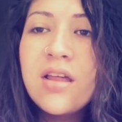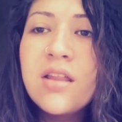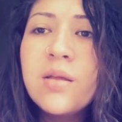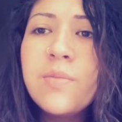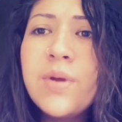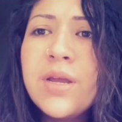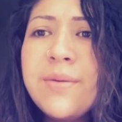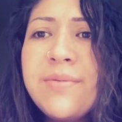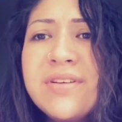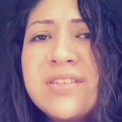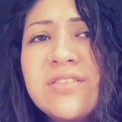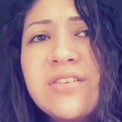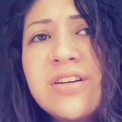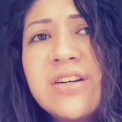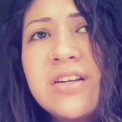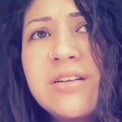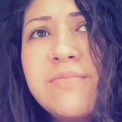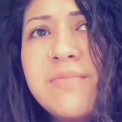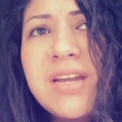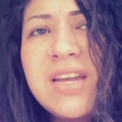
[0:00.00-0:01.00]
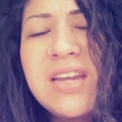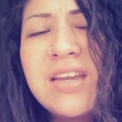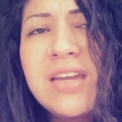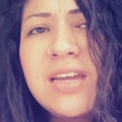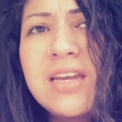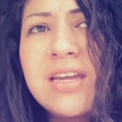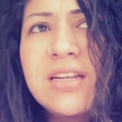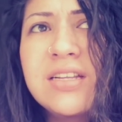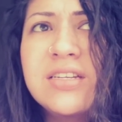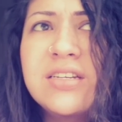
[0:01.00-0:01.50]
the babies aren't going to make
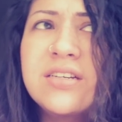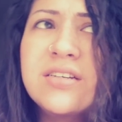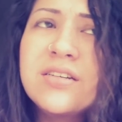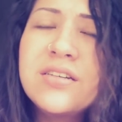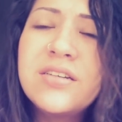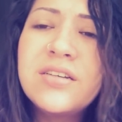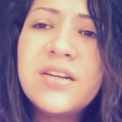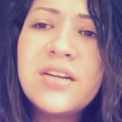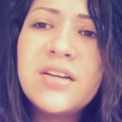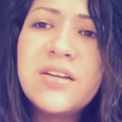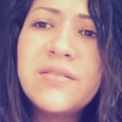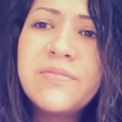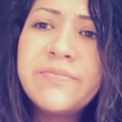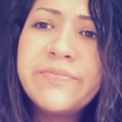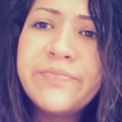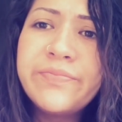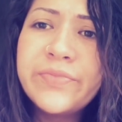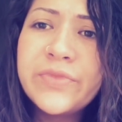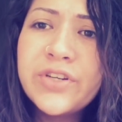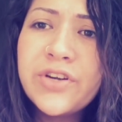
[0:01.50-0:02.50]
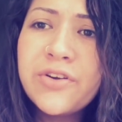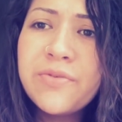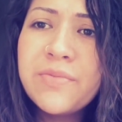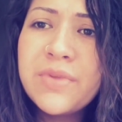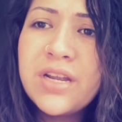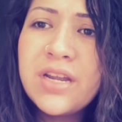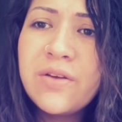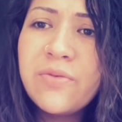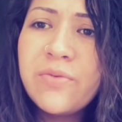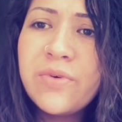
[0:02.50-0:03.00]
it to
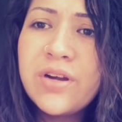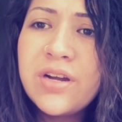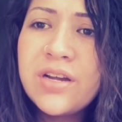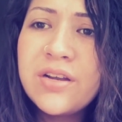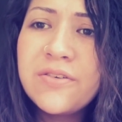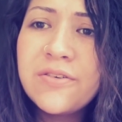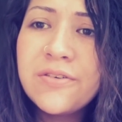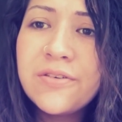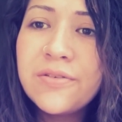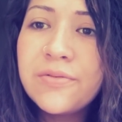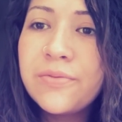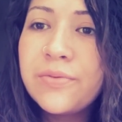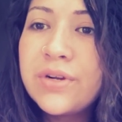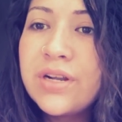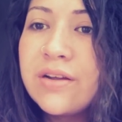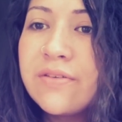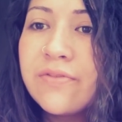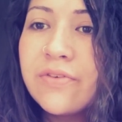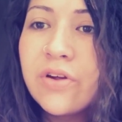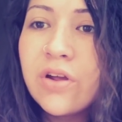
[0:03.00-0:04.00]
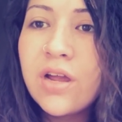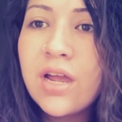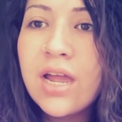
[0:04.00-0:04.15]
terminate one or whatever,